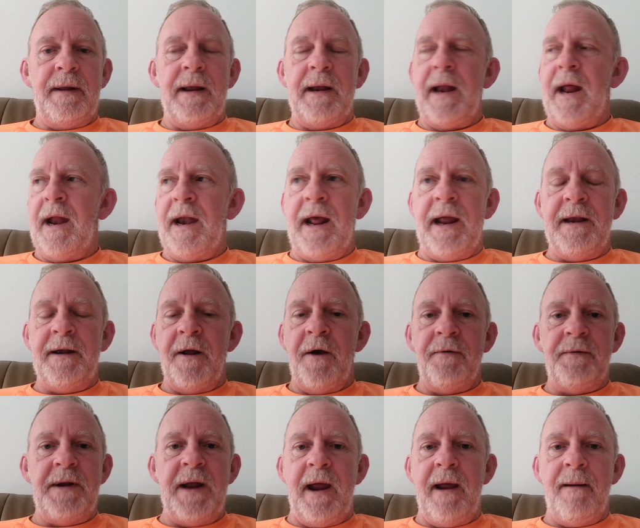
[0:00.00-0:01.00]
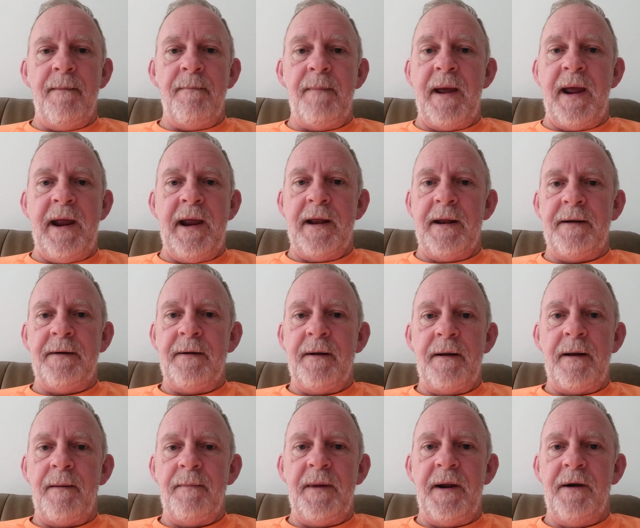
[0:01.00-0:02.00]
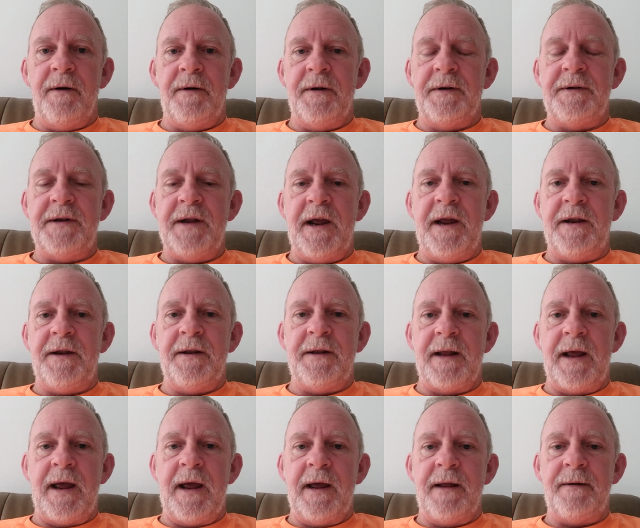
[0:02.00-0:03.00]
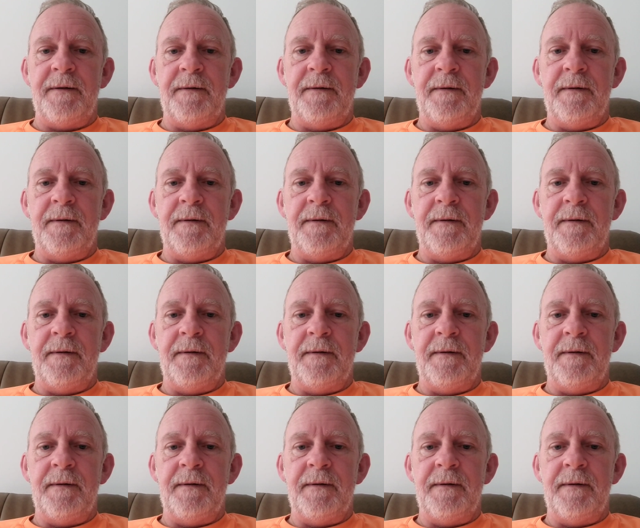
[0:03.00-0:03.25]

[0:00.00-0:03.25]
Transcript: And that ain't no damn man. I'm here to tell you that.